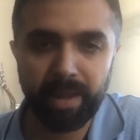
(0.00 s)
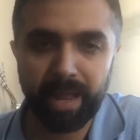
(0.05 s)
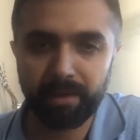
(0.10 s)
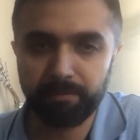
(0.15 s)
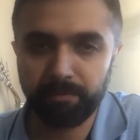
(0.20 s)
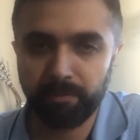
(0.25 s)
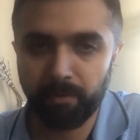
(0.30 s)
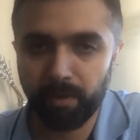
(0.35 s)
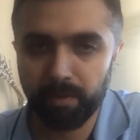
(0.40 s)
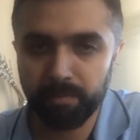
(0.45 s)

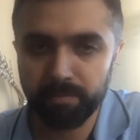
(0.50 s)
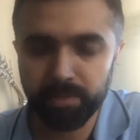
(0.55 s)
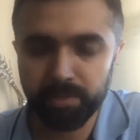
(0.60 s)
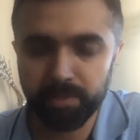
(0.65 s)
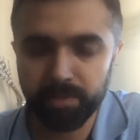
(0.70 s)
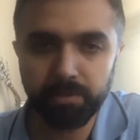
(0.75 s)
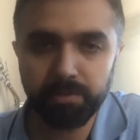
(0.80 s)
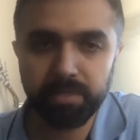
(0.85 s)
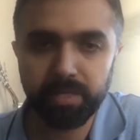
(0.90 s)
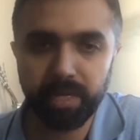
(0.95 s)
platforms
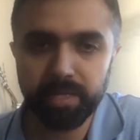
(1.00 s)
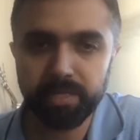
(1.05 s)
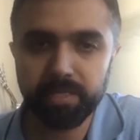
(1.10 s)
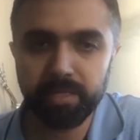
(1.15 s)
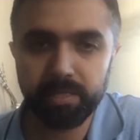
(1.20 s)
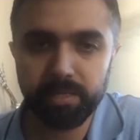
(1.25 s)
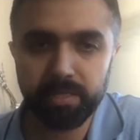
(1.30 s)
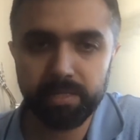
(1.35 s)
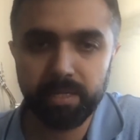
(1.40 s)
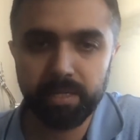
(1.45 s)
and use
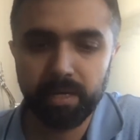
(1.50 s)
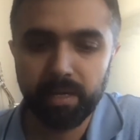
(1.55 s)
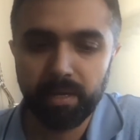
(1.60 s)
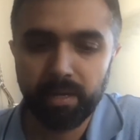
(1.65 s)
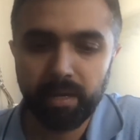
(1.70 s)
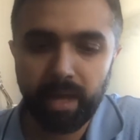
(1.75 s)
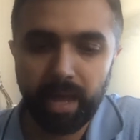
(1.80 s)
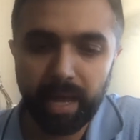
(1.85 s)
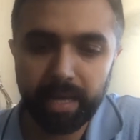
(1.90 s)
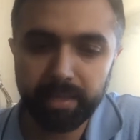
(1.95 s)
cases,
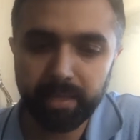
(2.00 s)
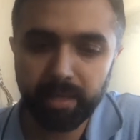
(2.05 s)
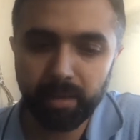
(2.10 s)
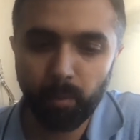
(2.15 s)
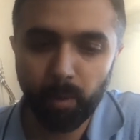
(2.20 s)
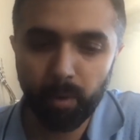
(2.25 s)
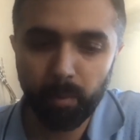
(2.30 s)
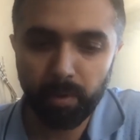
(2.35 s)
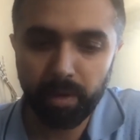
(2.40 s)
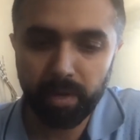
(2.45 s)
I
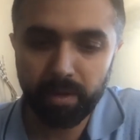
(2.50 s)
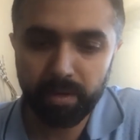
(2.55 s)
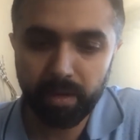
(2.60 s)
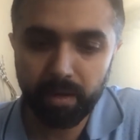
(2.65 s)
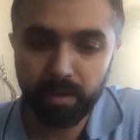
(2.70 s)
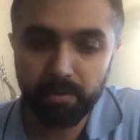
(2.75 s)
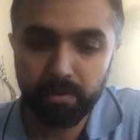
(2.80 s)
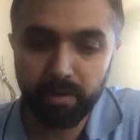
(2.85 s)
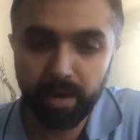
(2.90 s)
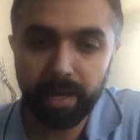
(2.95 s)
think what we
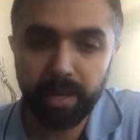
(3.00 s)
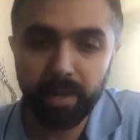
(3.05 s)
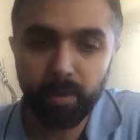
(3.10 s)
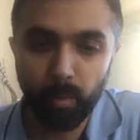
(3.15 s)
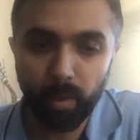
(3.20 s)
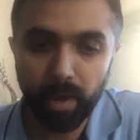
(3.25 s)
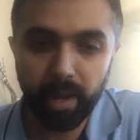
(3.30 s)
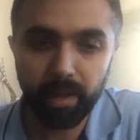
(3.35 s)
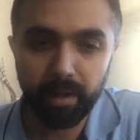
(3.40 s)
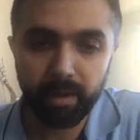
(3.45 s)
did
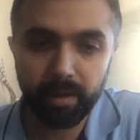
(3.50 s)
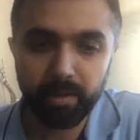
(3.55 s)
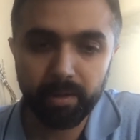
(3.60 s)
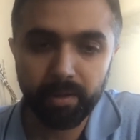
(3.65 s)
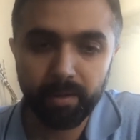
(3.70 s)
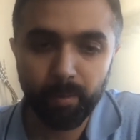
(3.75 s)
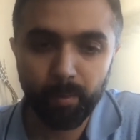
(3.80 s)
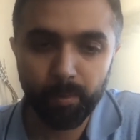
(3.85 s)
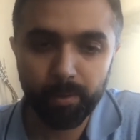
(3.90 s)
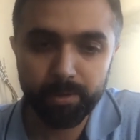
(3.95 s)
really well
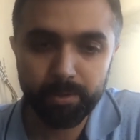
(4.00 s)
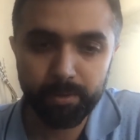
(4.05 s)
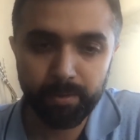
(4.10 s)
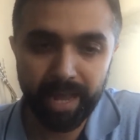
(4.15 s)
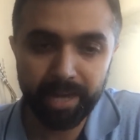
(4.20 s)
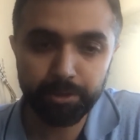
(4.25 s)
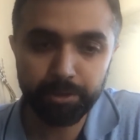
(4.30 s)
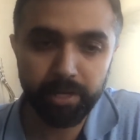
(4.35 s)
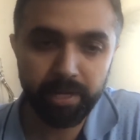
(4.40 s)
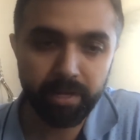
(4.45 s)
was to
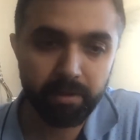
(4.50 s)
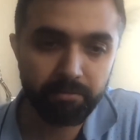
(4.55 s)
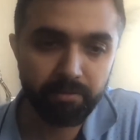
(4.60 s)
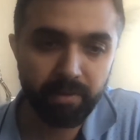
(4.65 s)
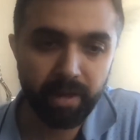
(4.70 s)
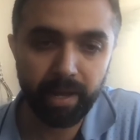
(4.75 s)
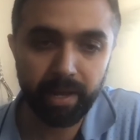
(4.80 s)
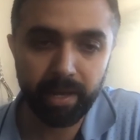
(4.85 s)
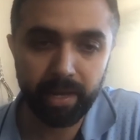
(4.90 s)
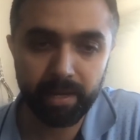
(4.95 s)
actually
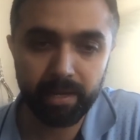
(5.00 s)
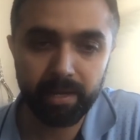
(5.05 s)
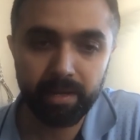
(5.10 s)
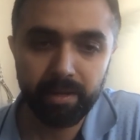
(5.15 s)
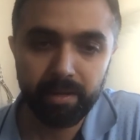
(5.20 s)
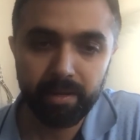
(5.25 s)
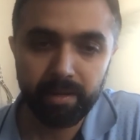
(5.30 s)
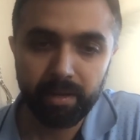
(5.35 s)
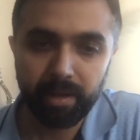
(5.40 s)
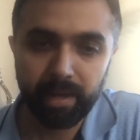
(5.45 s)
define,
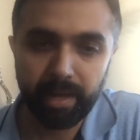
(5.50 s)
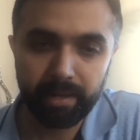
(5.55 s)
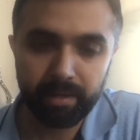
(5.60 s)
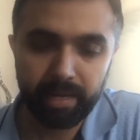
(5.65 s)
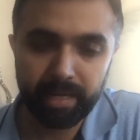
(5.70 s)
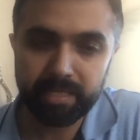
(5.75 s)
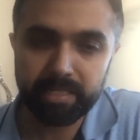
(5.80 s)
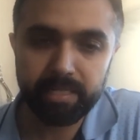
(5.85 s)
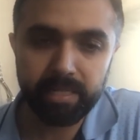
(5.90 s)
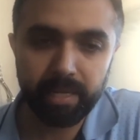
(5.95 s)

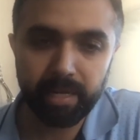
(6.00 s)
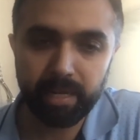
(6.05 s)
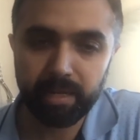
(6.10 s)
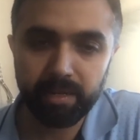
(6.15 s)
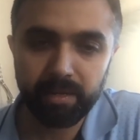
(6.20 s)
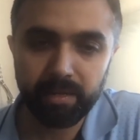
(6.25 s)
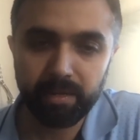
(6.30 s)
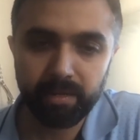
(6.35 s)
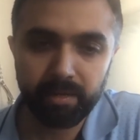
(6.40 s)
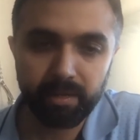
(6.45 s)
like, let's
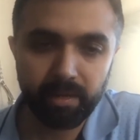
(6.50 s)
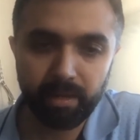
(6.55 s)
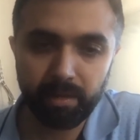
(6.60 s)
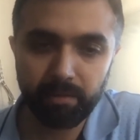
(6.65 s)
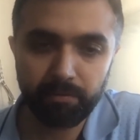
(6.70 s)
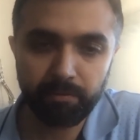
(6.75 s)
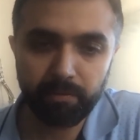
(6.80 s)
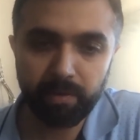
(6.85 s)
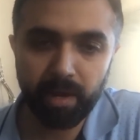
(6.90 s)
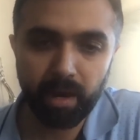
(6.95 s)
say,
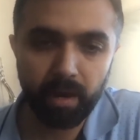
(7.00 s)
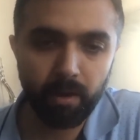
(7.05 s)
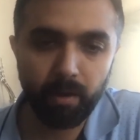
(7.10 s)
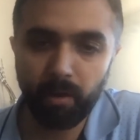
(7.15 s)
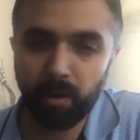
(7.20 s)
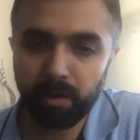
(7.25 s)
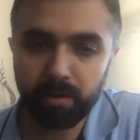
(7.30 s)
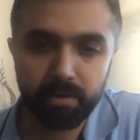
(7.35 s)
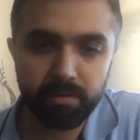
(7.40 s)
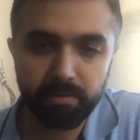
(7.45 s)
if we
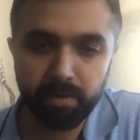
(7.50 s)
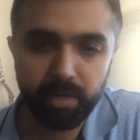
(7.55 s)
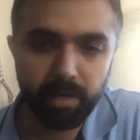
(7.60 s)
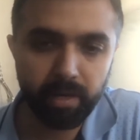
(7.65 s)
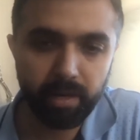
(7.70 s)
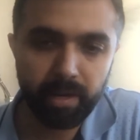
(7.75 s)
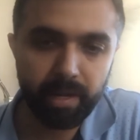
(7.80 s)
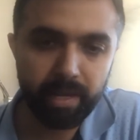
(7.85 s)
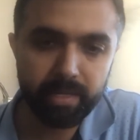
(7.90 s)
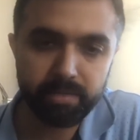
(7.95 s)
unlocked a
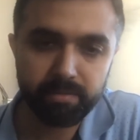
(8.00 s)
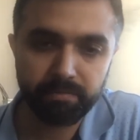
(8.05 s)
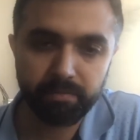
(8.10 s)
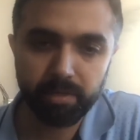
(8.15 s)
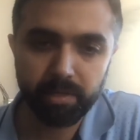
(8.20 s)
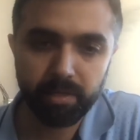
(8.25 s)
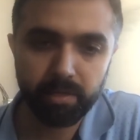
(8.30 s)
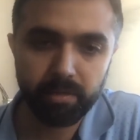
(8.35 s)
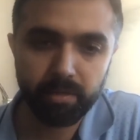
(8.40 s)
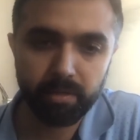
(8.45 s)
verticalized
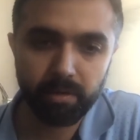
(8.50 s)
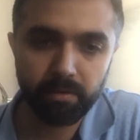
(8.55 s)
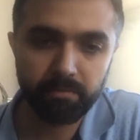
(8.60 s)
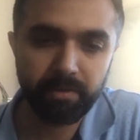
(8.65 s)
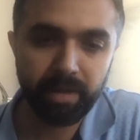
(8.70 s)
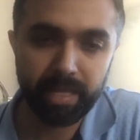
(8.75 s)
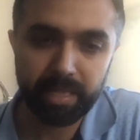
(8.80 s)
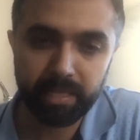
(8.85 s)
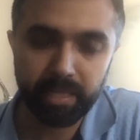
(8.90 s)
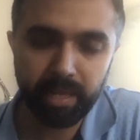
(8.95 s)
vertical
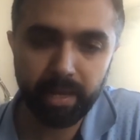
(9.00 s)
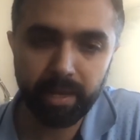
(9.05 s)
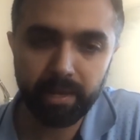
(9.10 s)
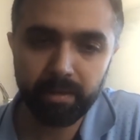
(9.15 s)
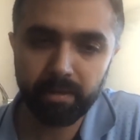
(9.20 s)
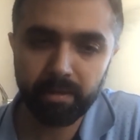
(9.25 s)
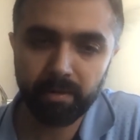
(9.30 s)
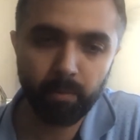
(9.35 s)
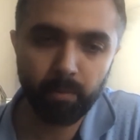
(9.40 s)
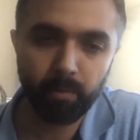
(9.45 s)
of
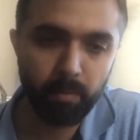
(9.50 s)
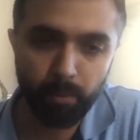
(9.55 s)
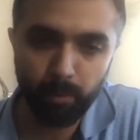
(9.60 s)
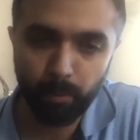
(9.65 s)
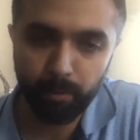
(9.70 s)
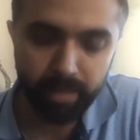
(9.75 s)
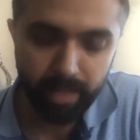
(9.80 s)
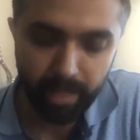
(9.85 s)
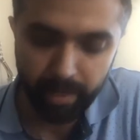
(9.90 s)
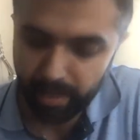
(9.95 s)
healthcare, we
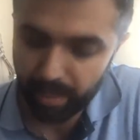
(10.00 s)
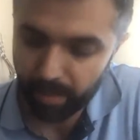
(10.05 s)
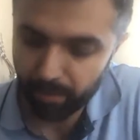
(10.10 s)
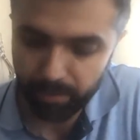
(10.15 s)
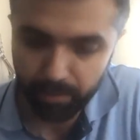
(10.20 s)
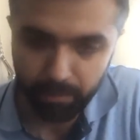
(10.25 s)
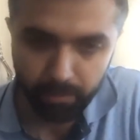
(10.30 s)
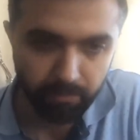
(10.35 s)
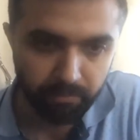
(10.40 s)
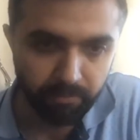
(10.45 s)
broke that
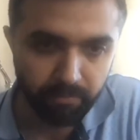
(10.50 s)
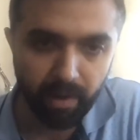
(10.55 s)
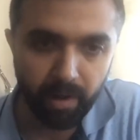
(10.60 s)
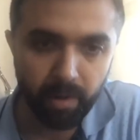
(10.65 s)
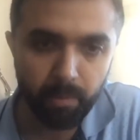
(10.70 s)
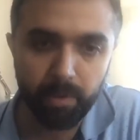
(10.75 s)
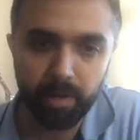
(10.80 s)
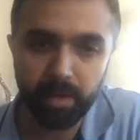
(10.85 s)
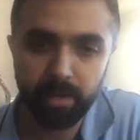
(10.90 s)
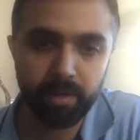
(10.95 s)
down into
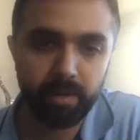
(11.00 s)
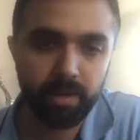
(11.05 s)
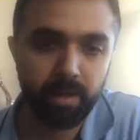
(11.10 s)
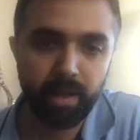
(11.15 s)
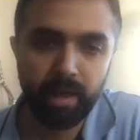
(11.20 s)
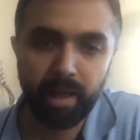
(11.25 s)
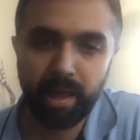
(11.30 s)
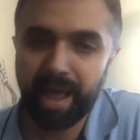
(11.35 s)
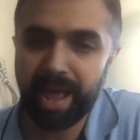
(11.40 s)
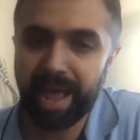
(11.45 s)
pharma,
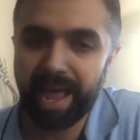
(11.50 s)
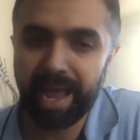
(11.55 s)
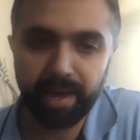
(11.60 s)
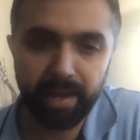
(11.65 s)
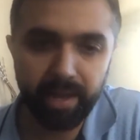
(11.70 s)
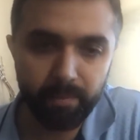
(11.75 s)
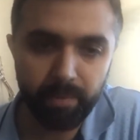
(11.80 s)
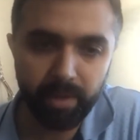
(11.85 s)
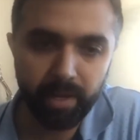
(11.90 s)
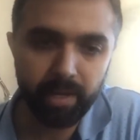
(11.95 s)

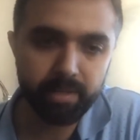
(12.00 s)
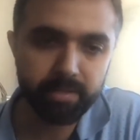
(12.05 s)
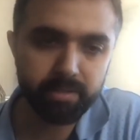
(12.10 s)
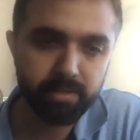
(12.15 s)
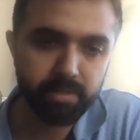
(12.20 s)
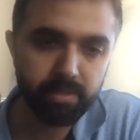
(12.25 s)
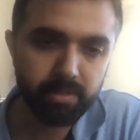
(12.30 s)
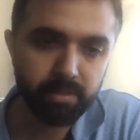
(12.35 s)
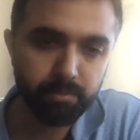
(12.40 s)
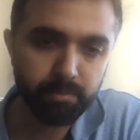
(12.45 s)
academic
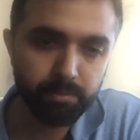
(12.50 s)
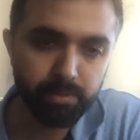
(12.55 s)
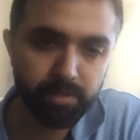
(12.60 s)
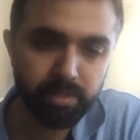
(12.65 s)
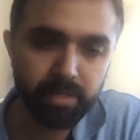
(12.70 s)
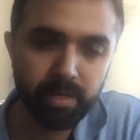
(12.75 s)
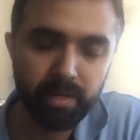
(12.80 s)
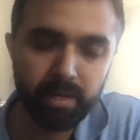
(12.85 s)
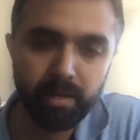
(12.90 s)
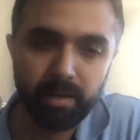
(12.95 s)
health
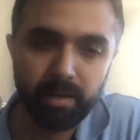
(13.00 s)
systems.